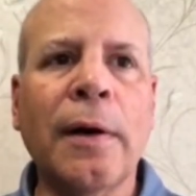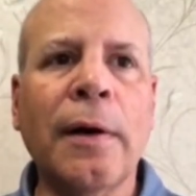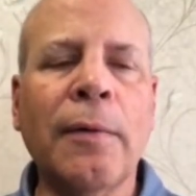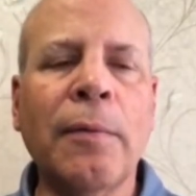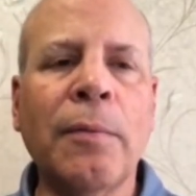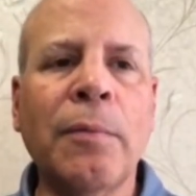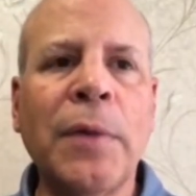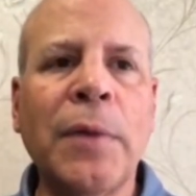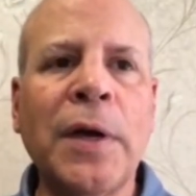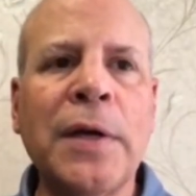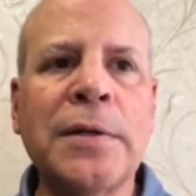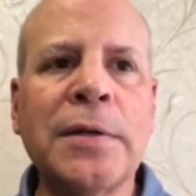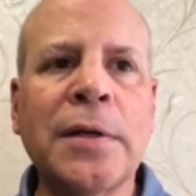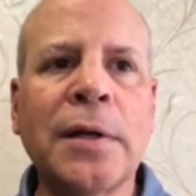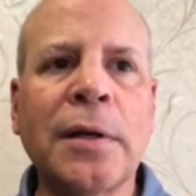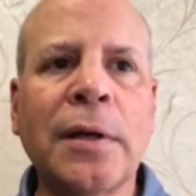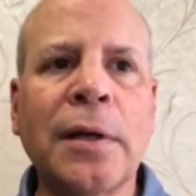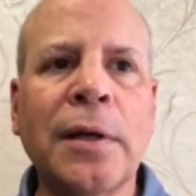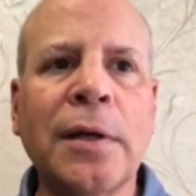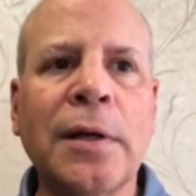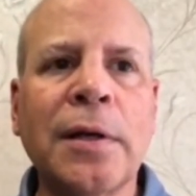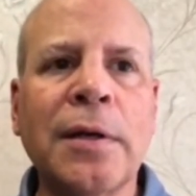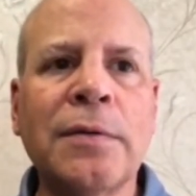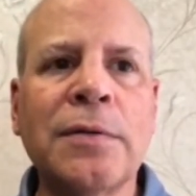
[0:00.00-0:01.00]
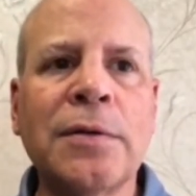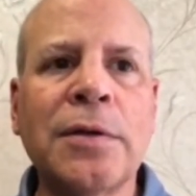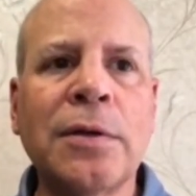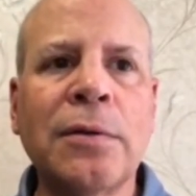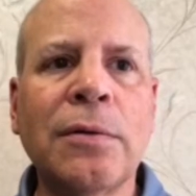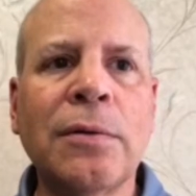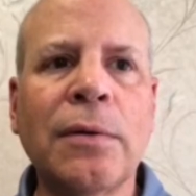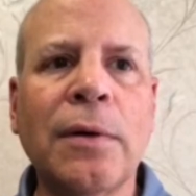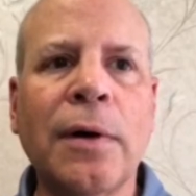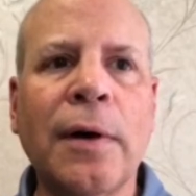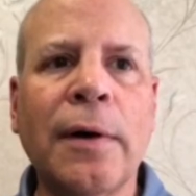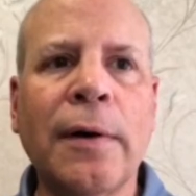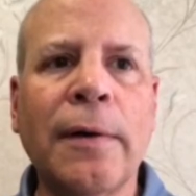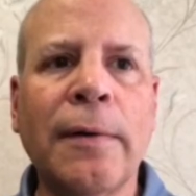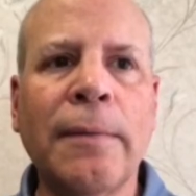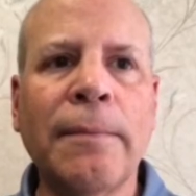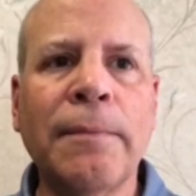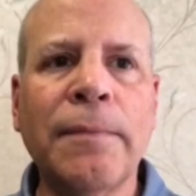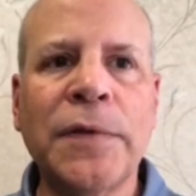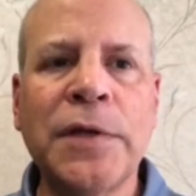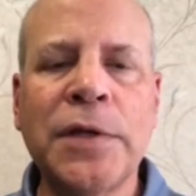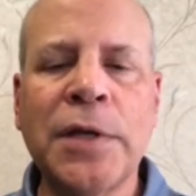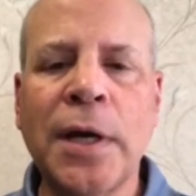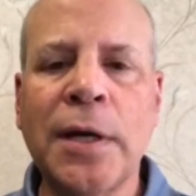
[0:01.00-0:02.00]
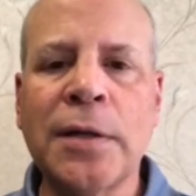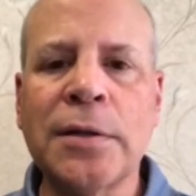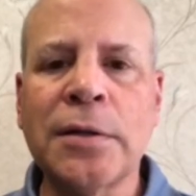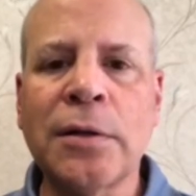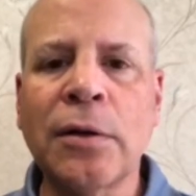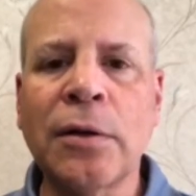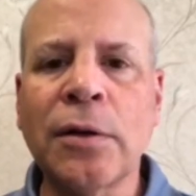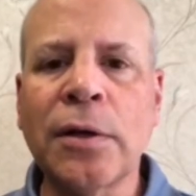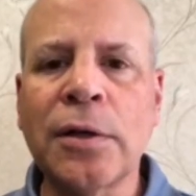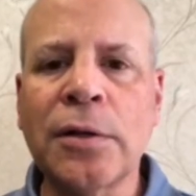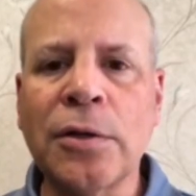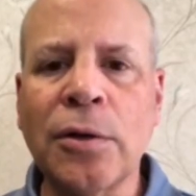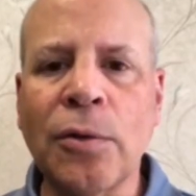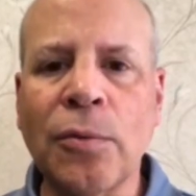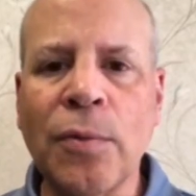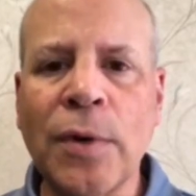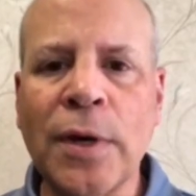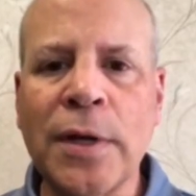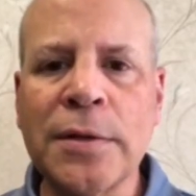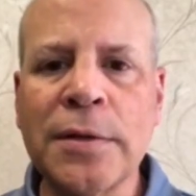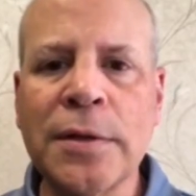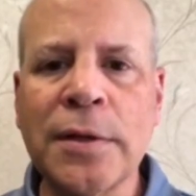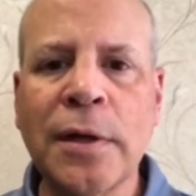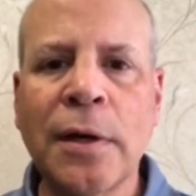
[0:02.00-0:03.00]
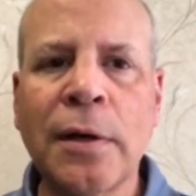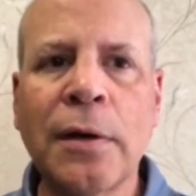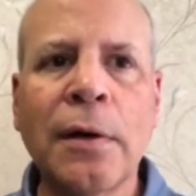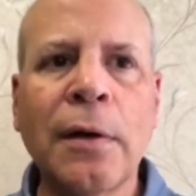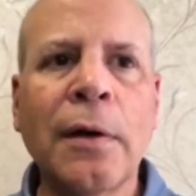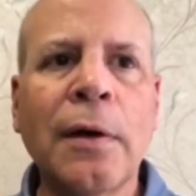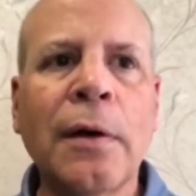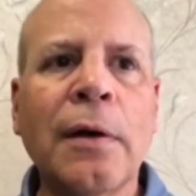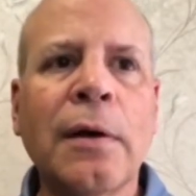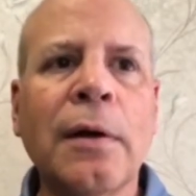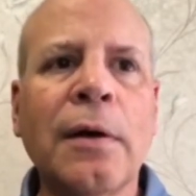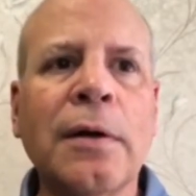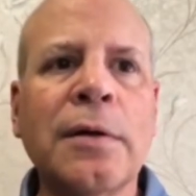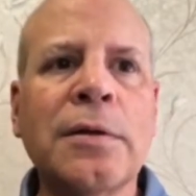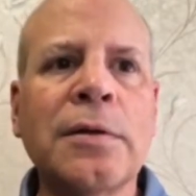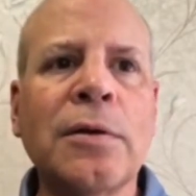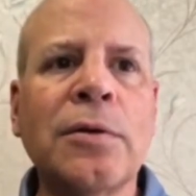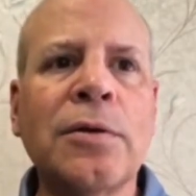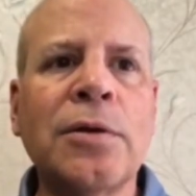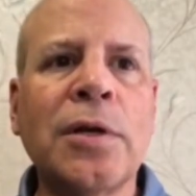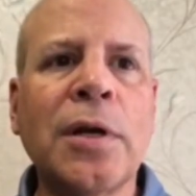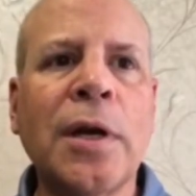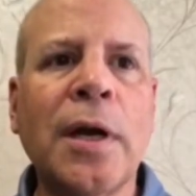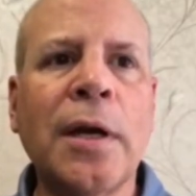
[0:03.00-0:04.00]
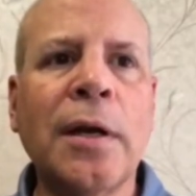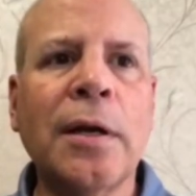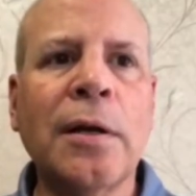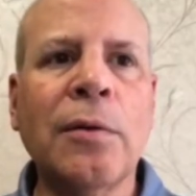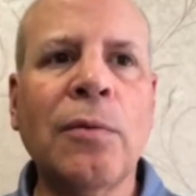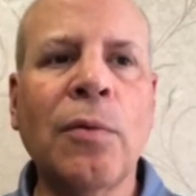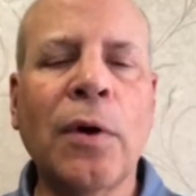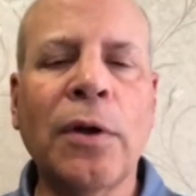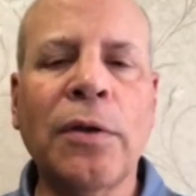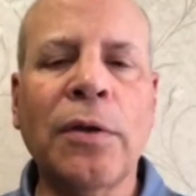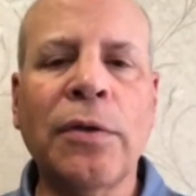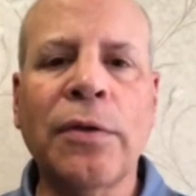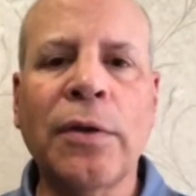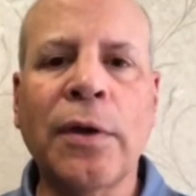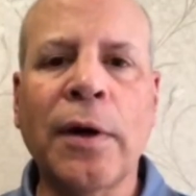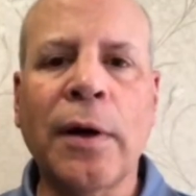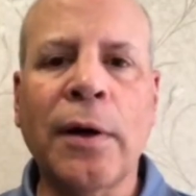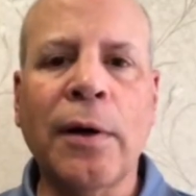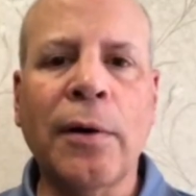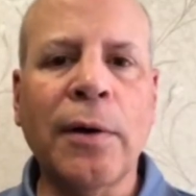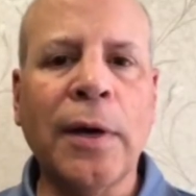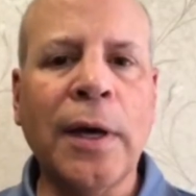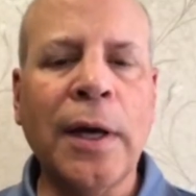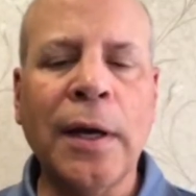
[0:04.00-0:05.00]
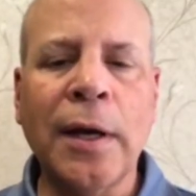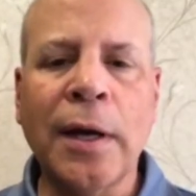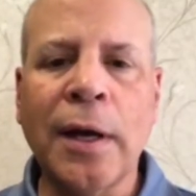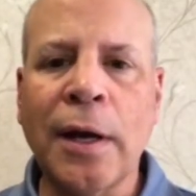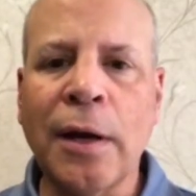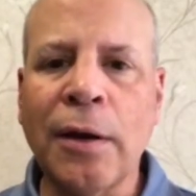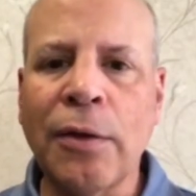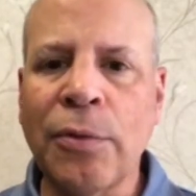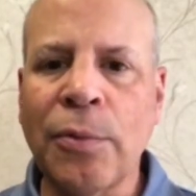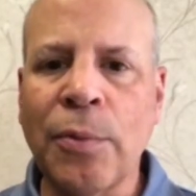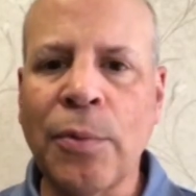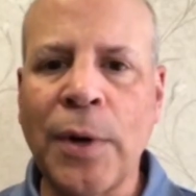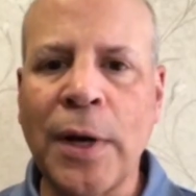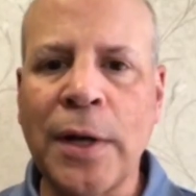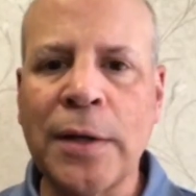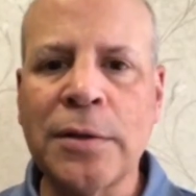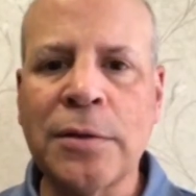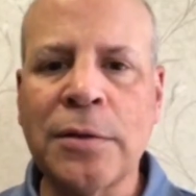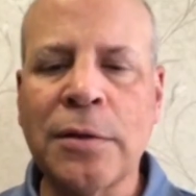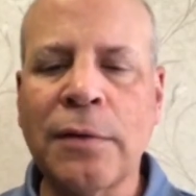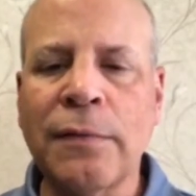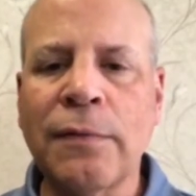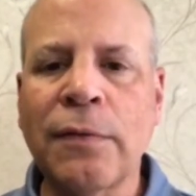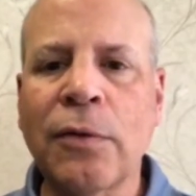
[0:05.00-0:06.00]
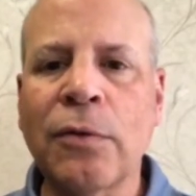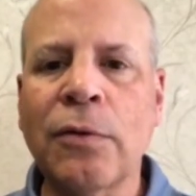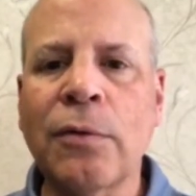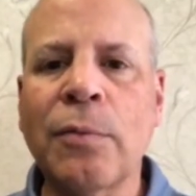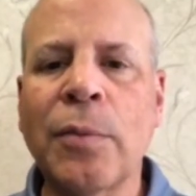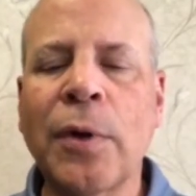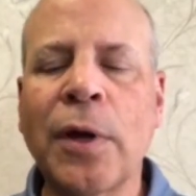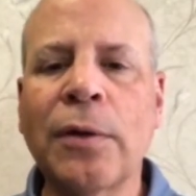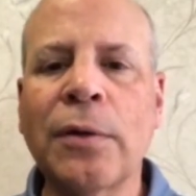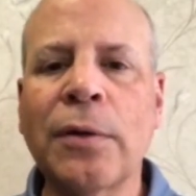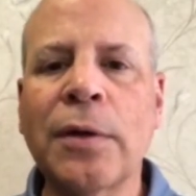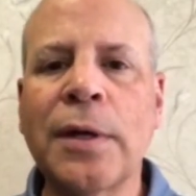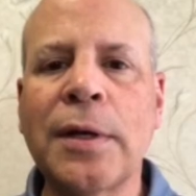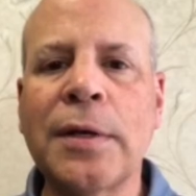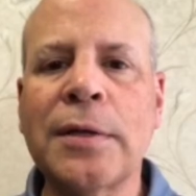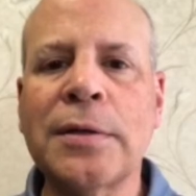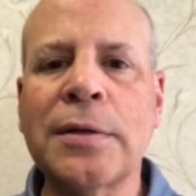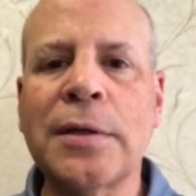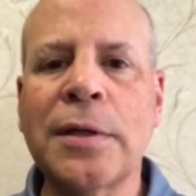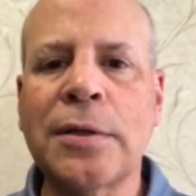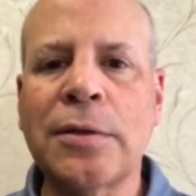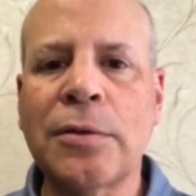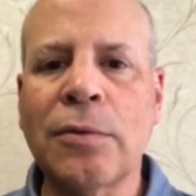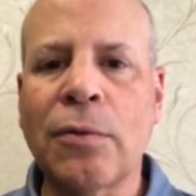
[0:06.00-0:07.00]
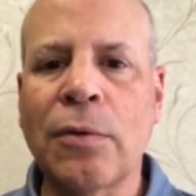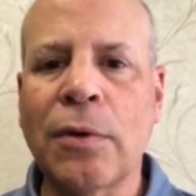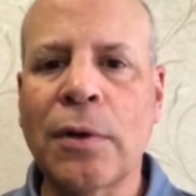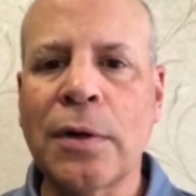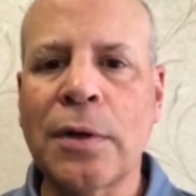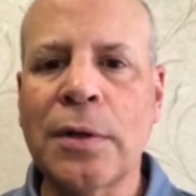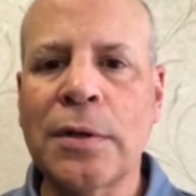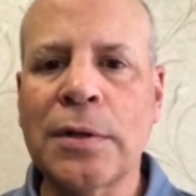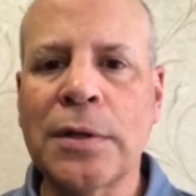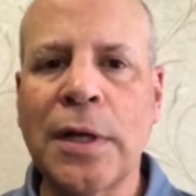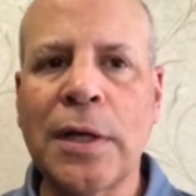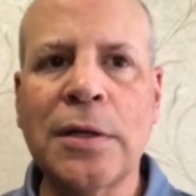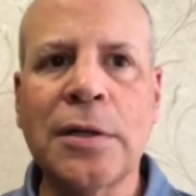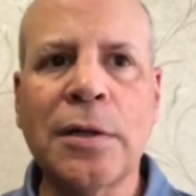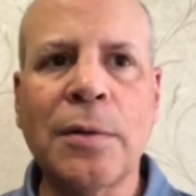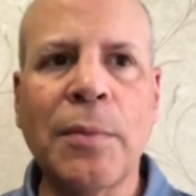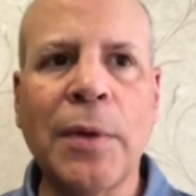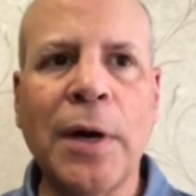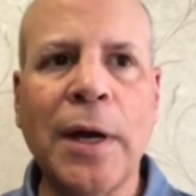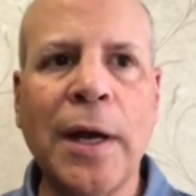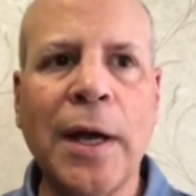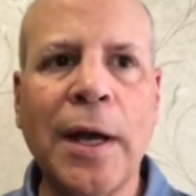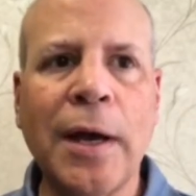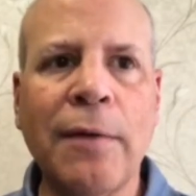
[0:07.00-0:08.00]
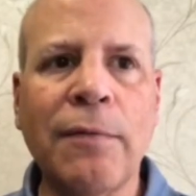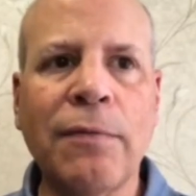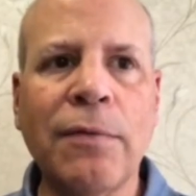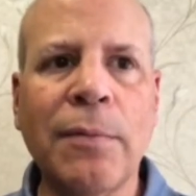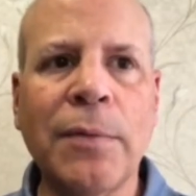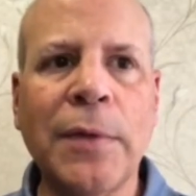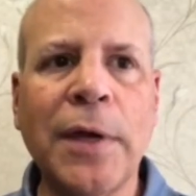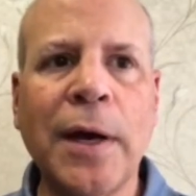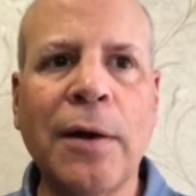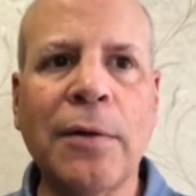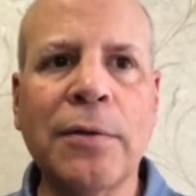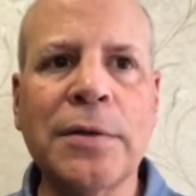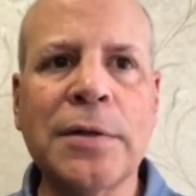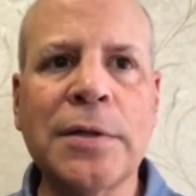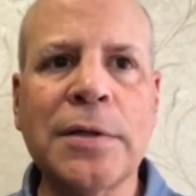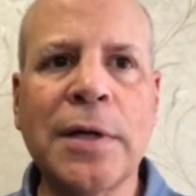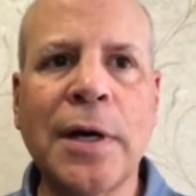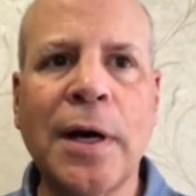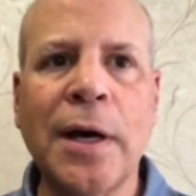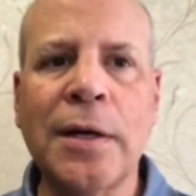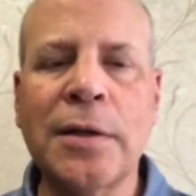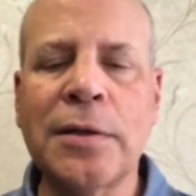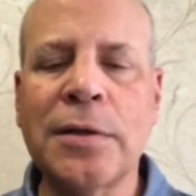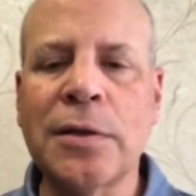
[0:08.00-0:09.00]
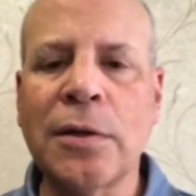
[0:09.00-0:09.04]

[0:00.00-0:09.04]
basically gives you a chance to look at your risk associated with any kind of threats or vulnerabilities that your organization might have from the outside.